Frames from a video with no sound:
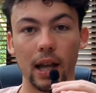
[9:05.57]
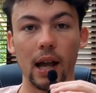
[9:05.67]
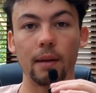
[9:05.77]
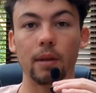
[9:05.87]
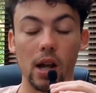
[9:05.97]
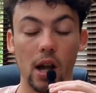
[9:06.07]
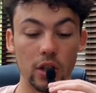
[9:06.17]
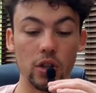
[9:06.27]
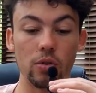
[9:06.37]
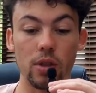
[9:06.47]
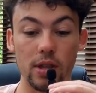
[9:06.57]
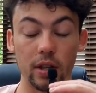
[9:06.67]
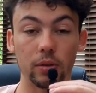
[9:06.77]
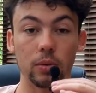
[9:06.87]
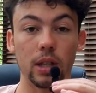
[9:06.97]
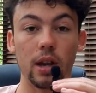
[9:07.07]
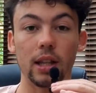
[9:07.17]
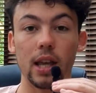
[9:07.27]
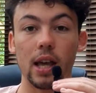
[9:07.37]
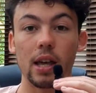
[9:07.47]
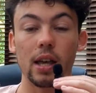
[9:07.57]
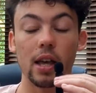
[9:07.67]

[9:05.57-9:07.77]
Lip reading: damn, like I knew this was the idea,